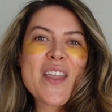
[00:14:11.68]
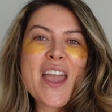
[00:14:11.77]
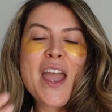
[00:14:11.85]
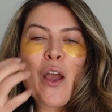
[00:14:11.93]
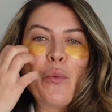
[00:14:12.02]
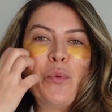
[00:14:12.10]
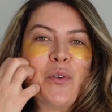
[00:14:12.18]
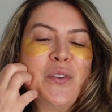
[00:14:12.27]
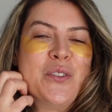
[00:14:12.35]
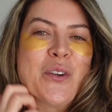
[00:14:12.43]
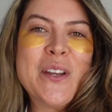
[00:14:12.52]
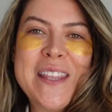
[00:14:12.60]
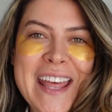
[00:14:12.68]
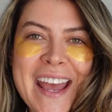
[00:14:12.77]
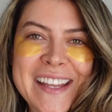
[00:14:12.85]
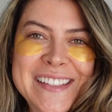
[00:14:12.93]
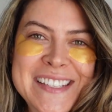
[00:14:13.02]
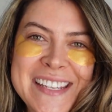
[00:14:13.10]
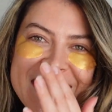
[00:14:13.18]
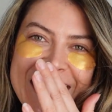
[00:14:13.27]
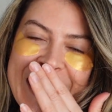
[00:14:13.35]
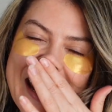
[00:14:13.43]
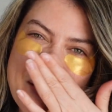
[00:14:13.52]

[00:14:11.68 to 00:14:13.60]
I hope you enjoyed that, and I